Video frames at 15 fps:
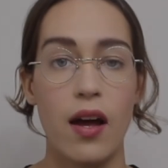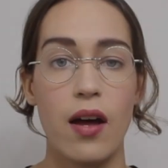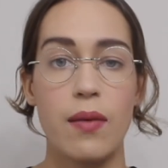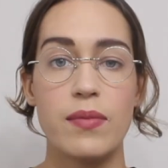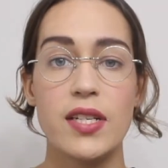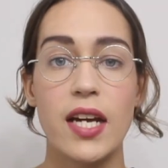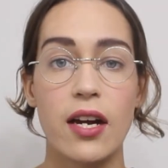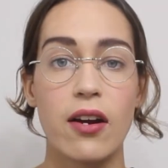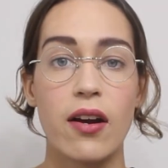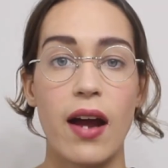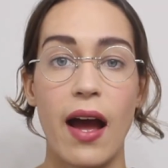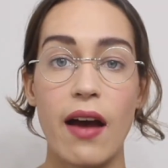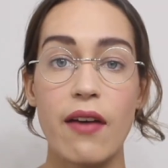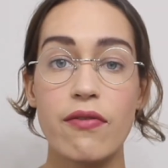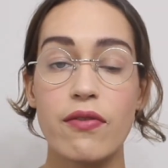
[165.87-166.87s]
um, ticker
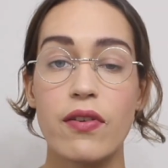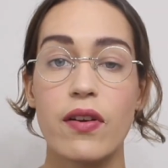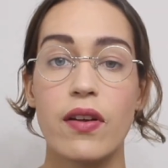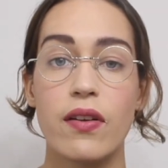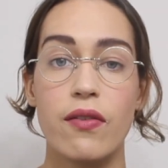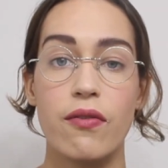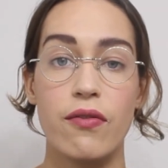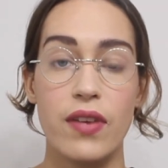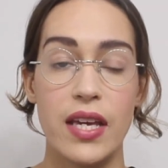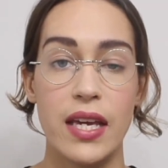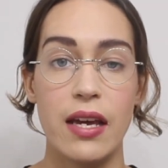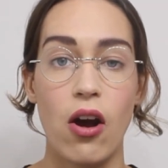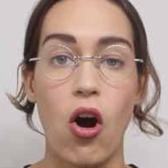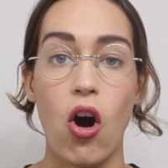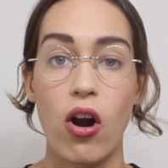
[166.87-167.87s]
F
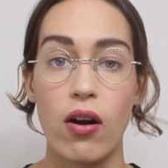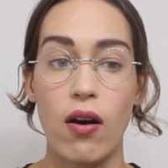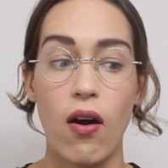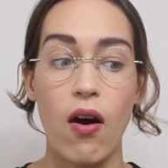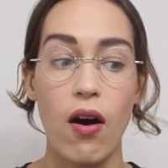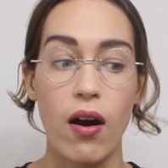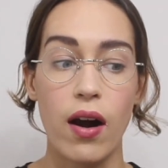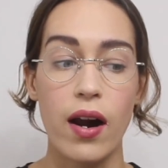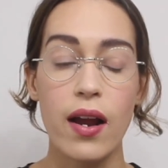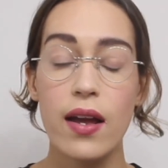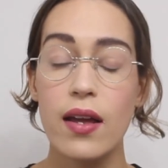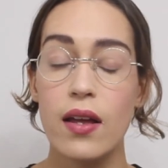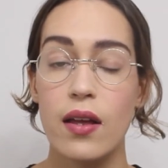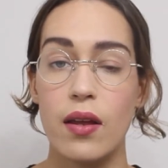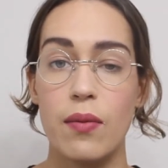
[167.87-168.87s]
VRR.
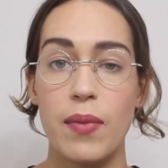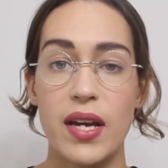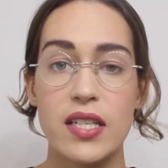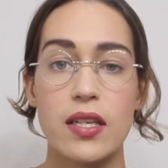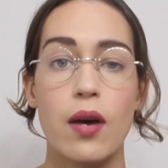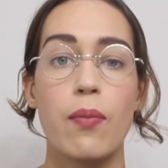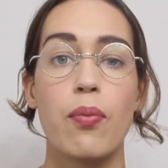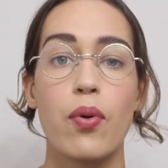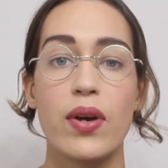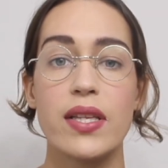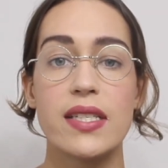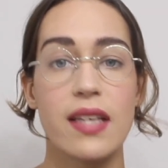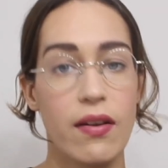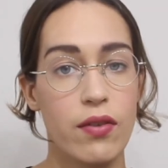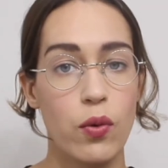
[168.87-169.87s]
It makes up
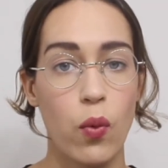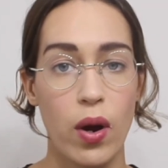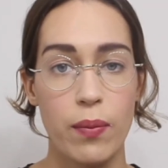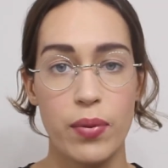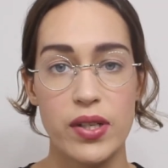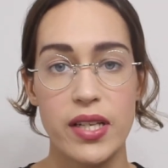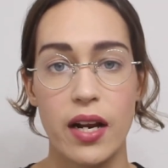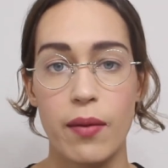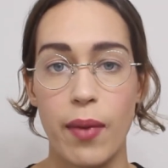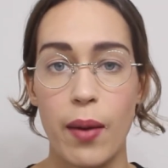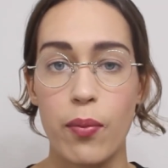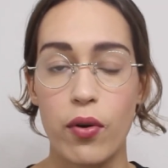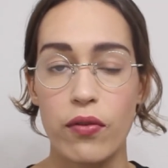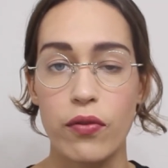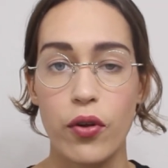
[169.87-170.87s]
0.71% of my
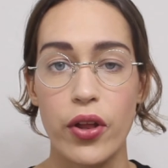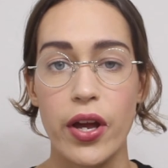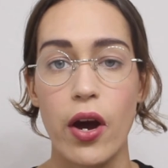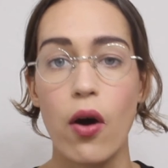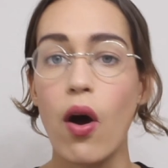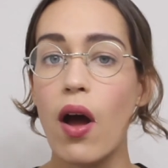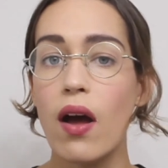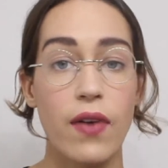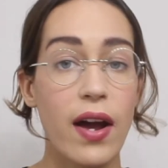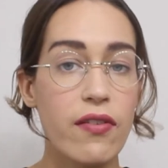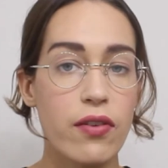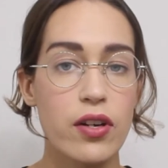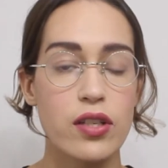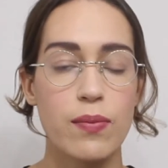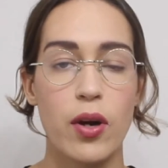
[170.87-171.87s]
portfolio.
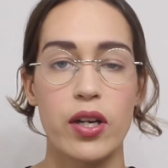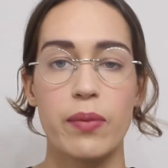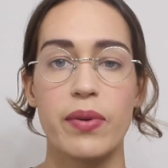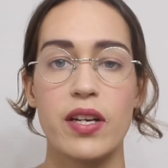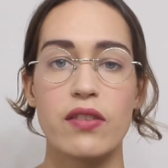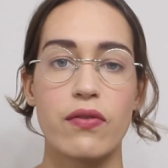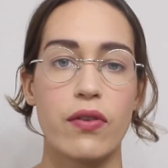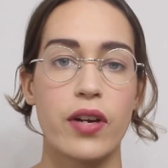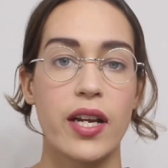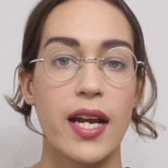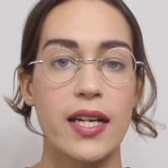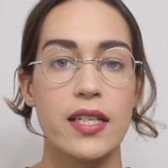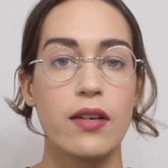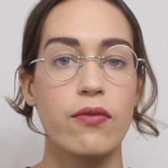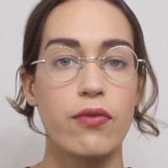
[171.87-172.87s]
Fiverr is a marketplace for
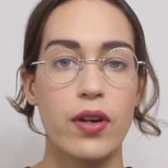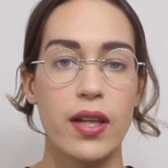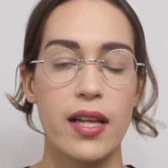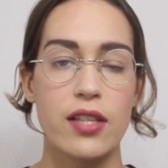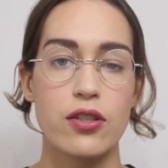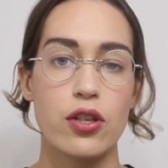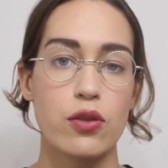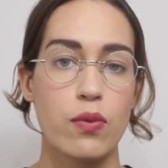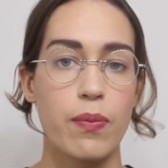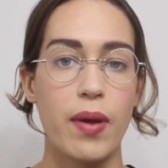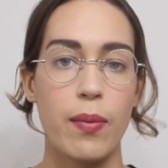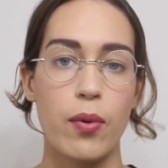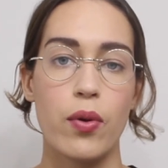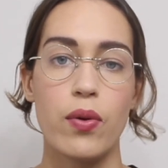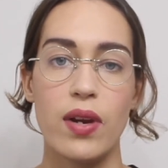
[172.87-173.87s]
connecting freelancers with
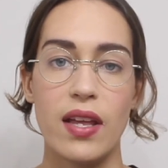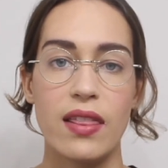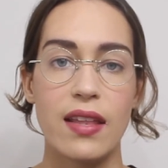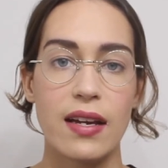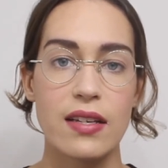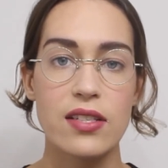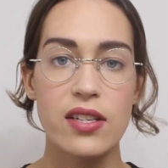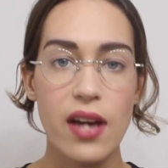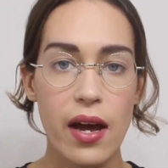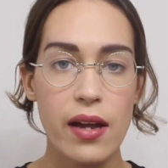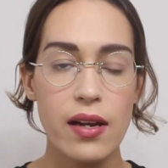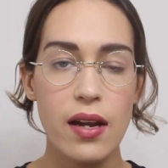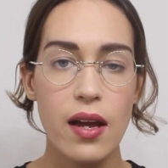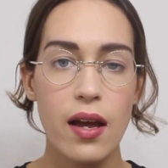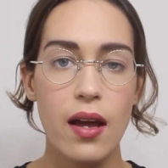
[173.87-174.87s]
people who need things
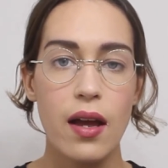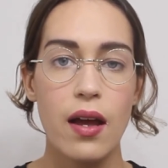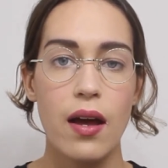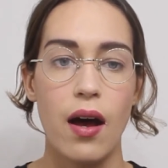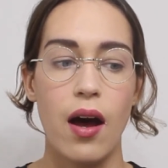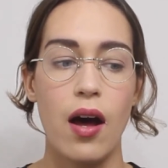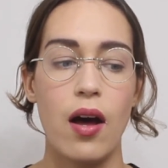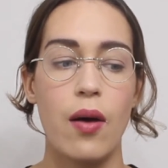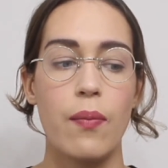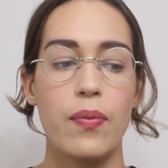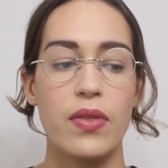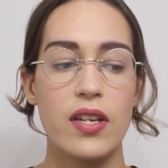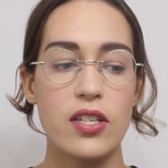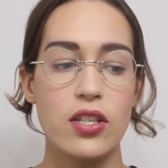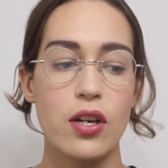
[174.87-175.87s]
done. Um,
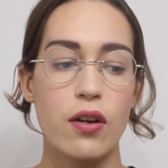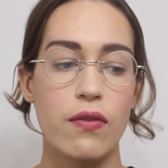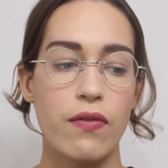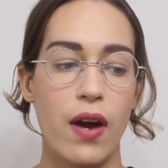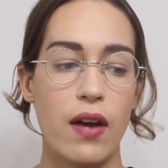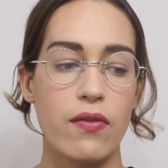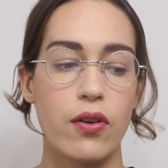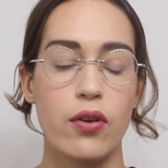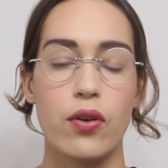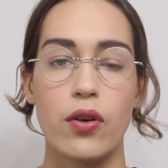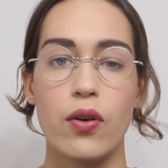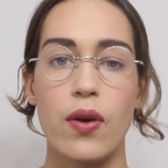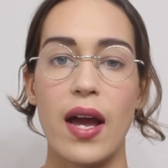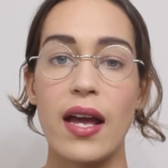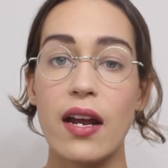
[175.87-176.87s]
this year, Fiverr
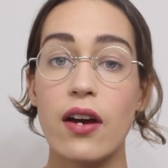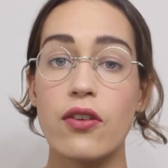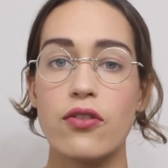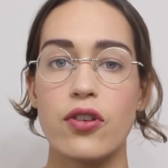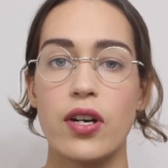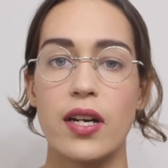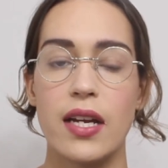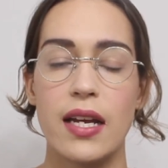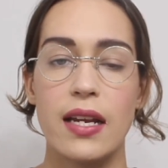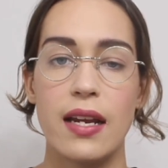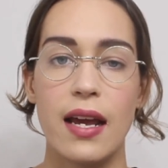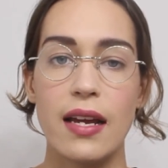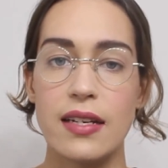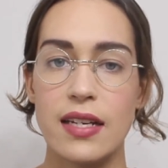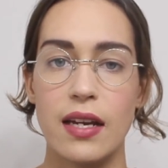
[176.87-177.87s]
grew
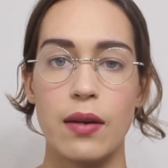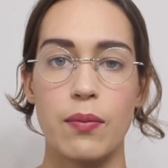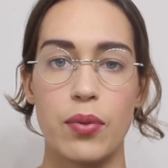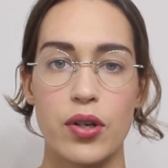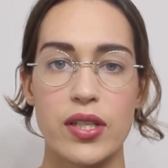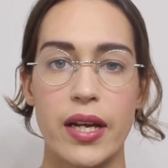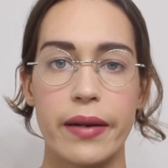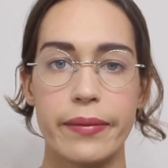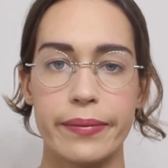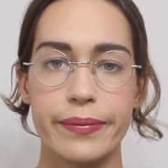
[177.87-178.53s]
818%.